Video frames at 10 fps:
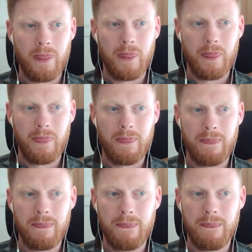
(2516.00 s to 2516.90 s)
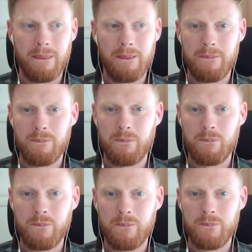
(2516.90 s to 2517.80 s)

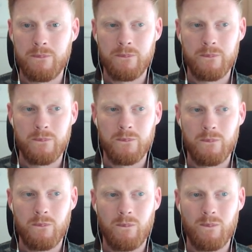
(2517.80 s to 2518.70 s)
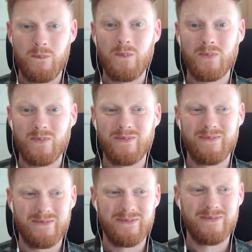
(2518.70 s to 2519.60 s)

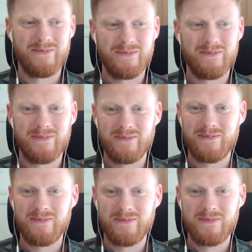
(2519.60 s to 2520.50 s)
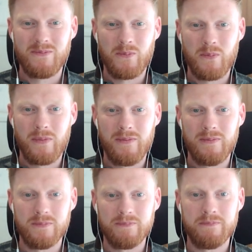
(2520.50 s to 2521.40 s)

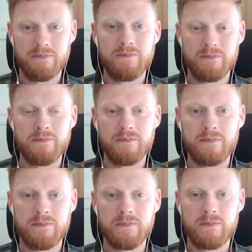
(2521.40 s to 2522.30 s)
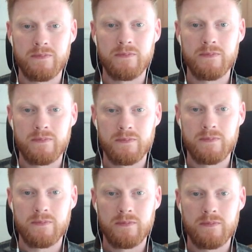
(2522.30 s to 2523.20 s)

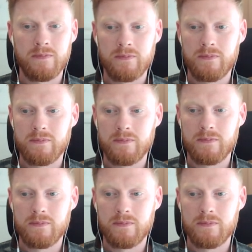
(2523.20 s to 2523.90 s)
The person shown says nothing.